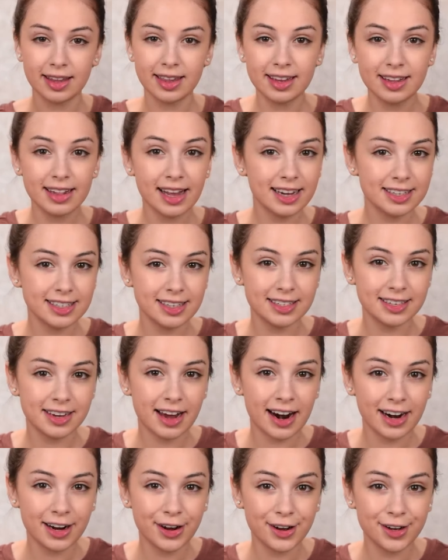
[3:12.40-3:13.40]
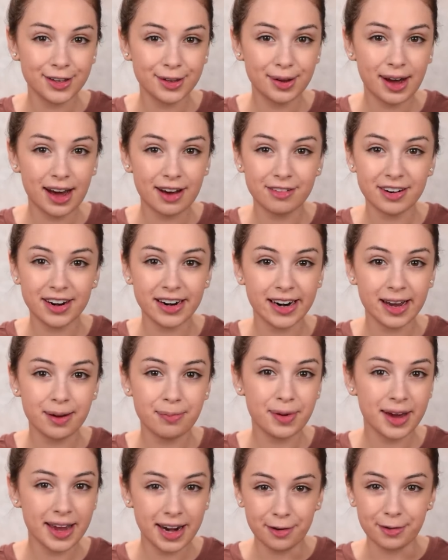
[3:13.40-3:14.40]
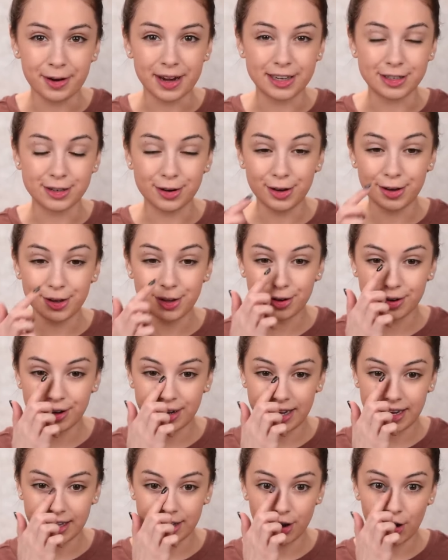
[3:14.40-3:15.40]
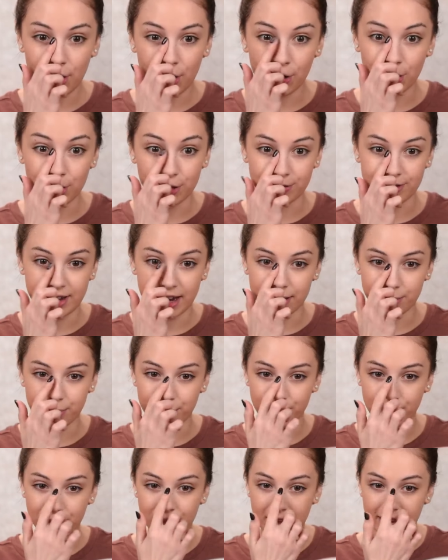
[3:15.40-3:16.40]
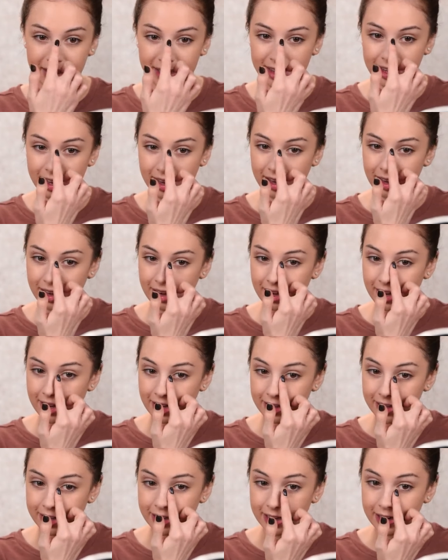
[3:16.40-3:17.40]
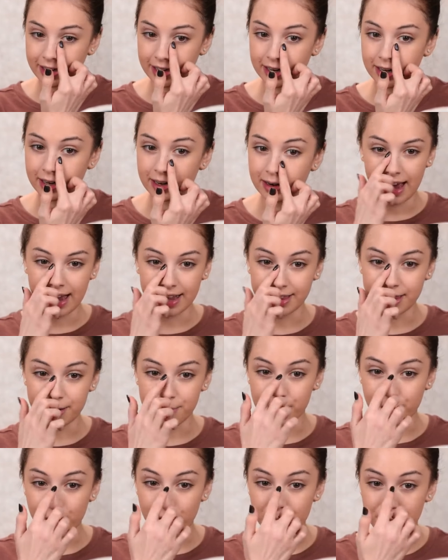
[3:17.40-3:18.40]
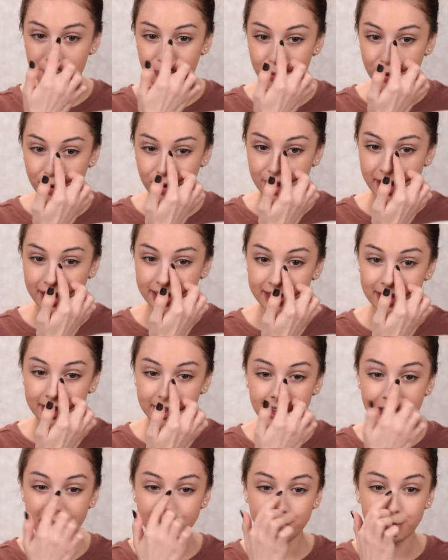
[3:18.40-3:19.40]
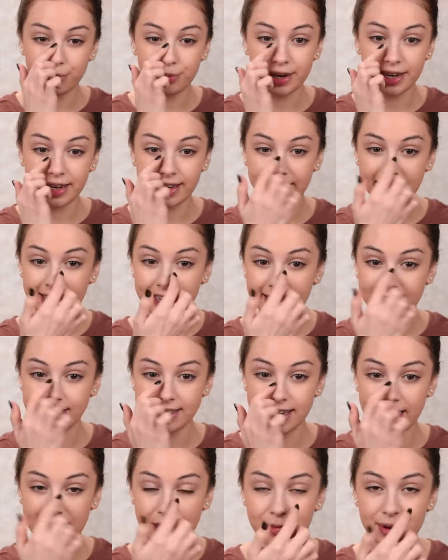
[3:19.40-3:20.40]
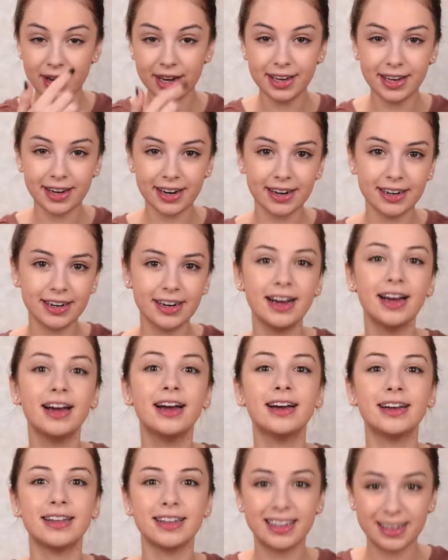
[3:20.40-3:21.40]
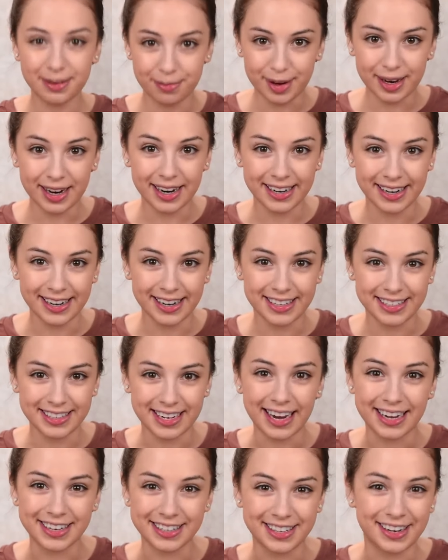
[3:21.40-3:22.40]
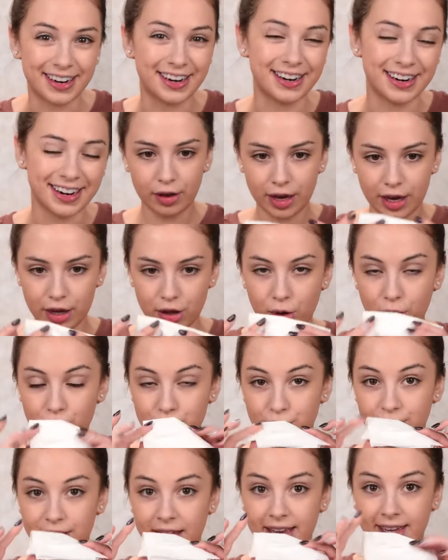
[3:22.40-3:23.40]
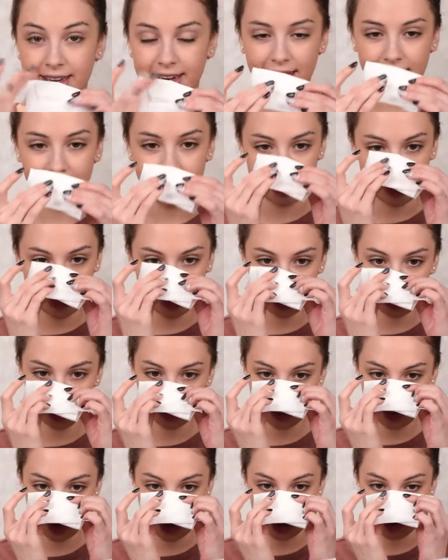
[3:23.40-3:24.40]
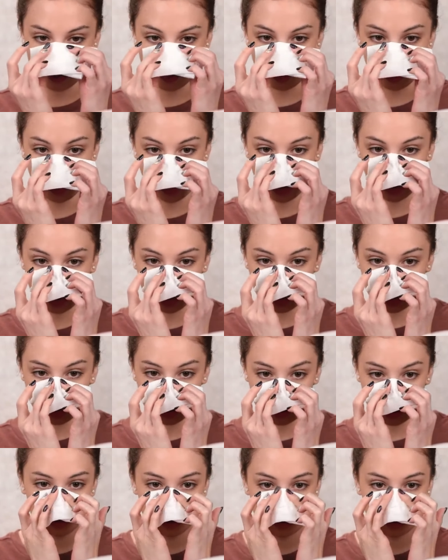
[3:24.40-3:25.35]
the glasses are going to cover it up anyway, so you don't need all of that product in here. And the more product that you bring in this area here, the bigger the disaster. You can also take a clean tissue and blot.